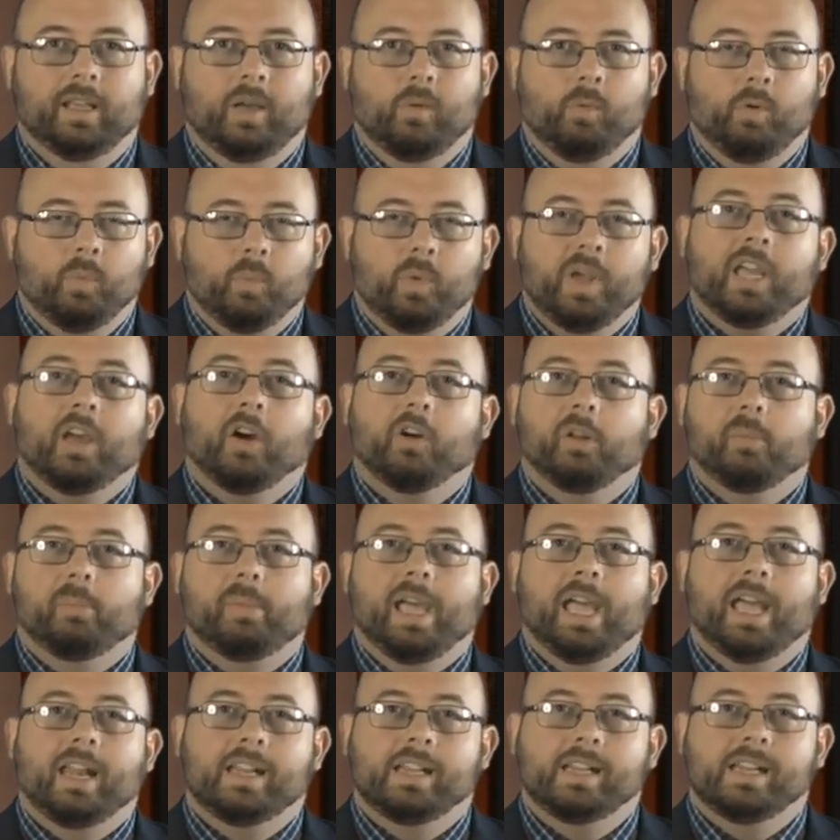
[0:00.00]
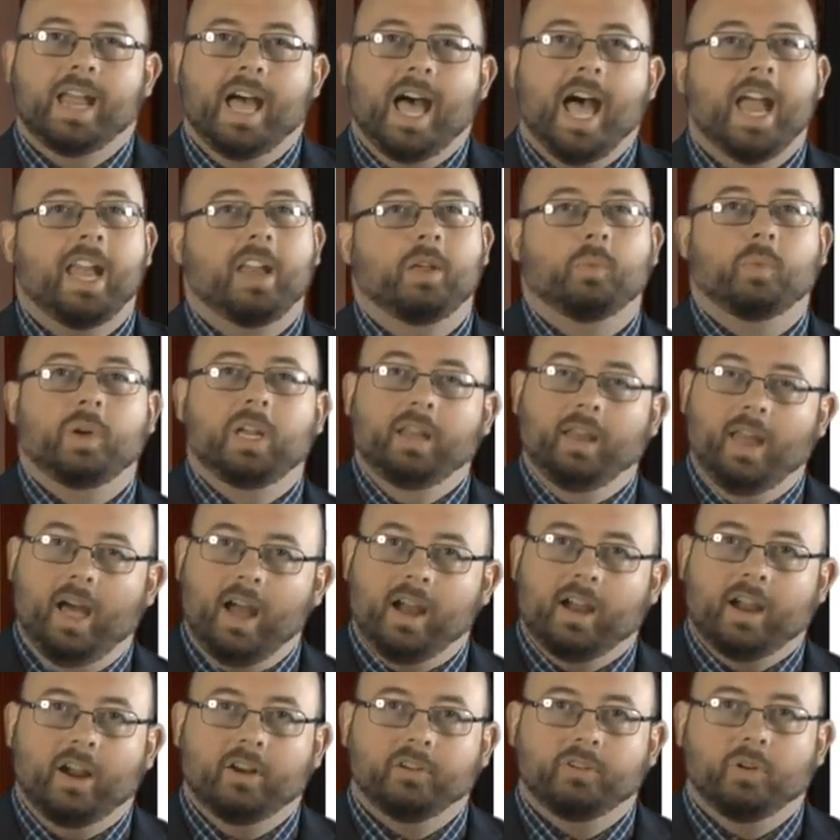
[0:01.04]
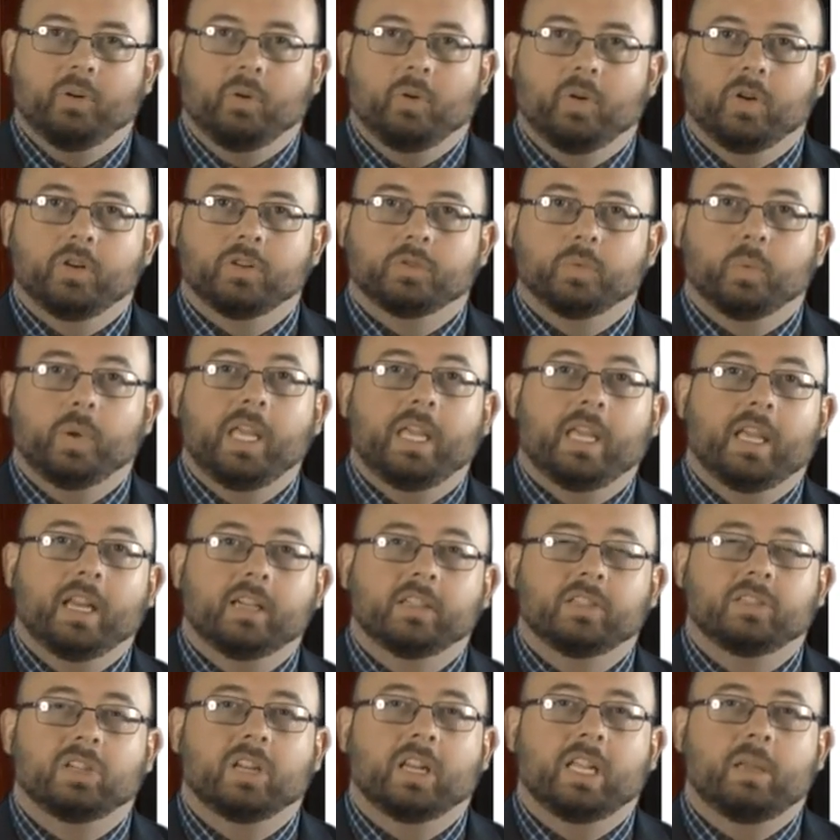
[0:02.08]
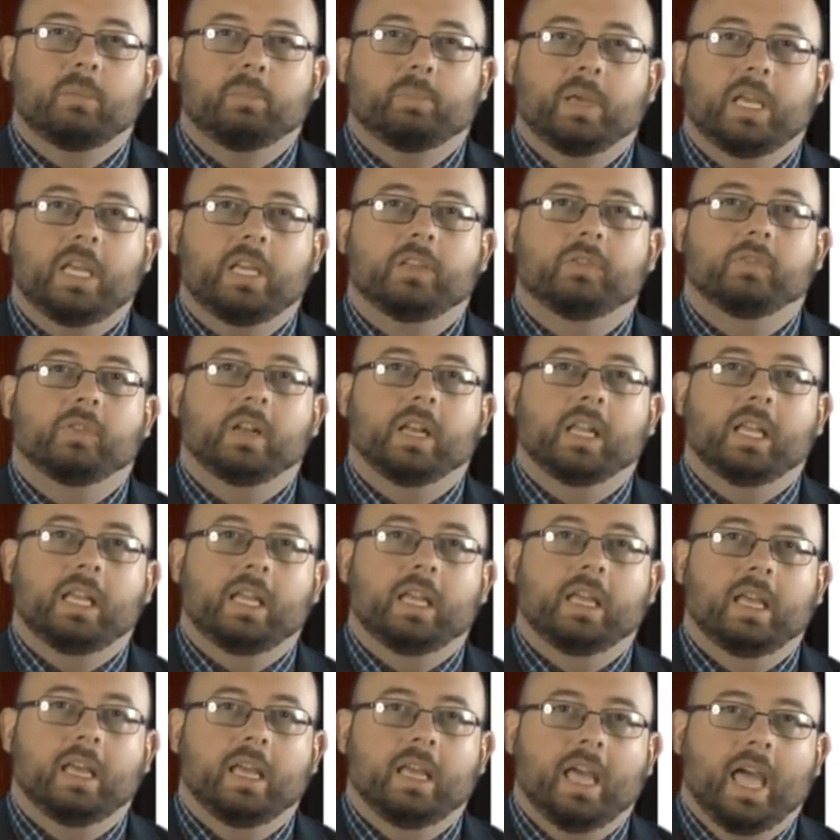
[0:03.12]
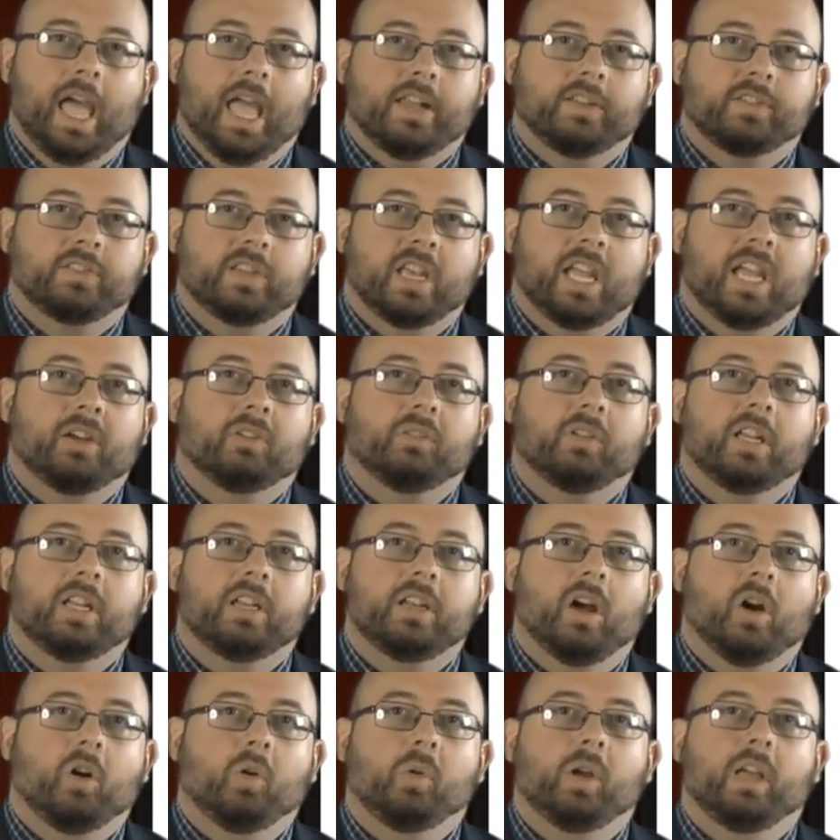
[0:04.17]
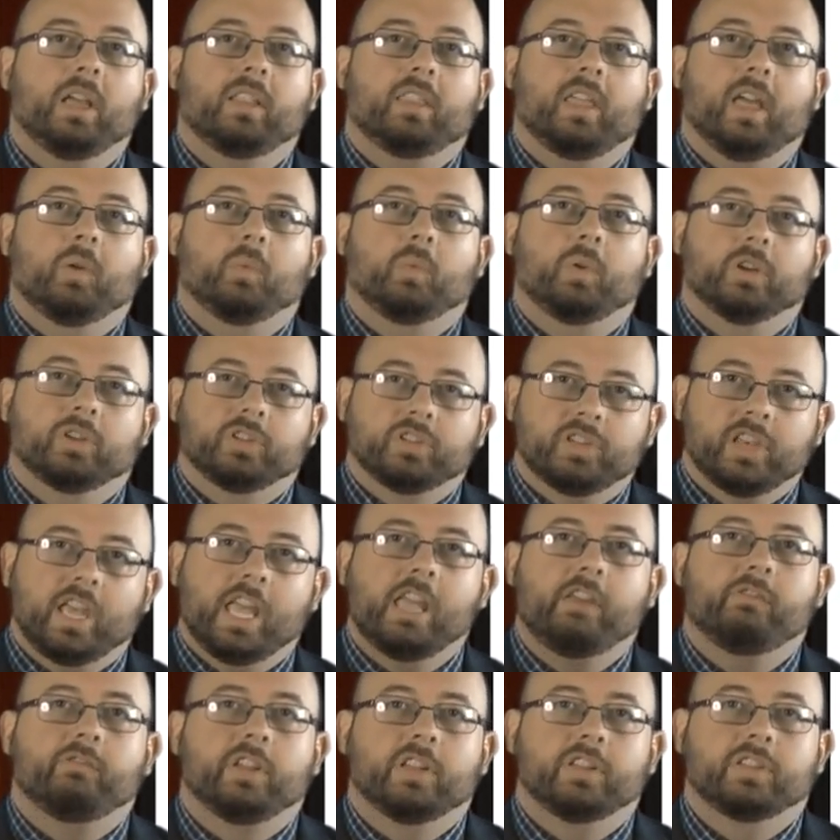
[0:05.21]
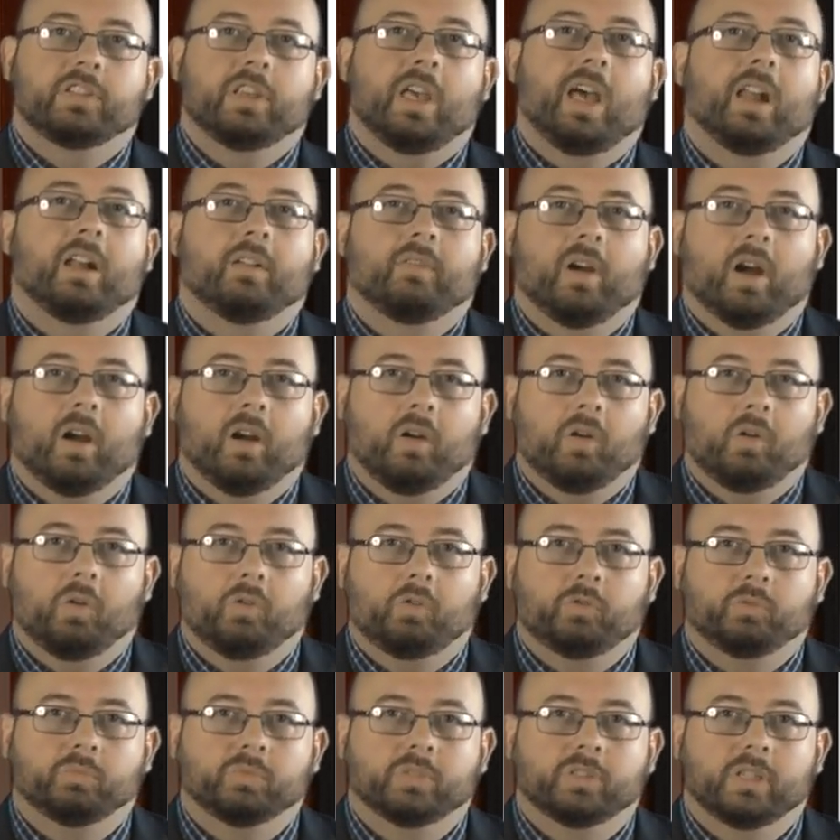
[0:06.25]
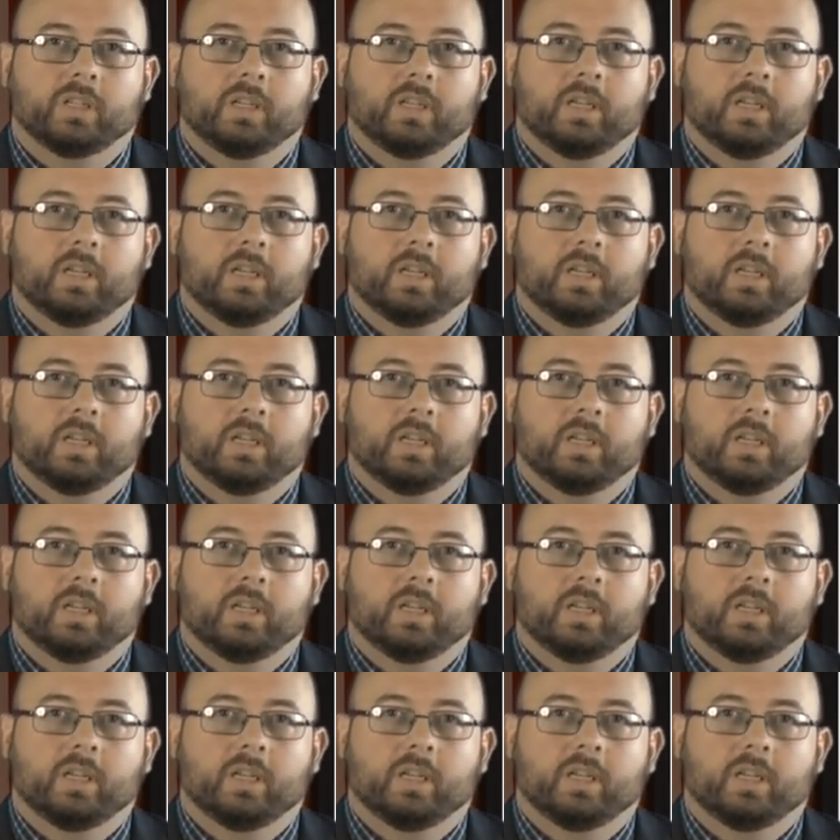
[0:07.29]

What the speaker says: When we go to bed at night and we lock our doors, we can sleep peacefully and soundly knowing that we're safe inside of our homes.